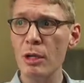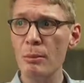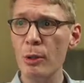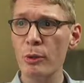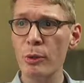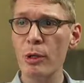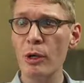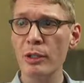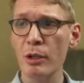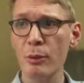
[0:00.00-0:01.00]
both were
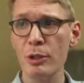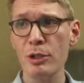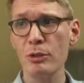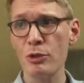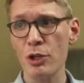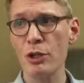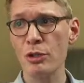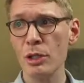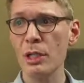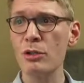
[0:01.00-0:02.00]
called the original Judge
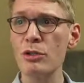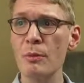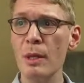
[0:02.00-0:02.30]
Lynch,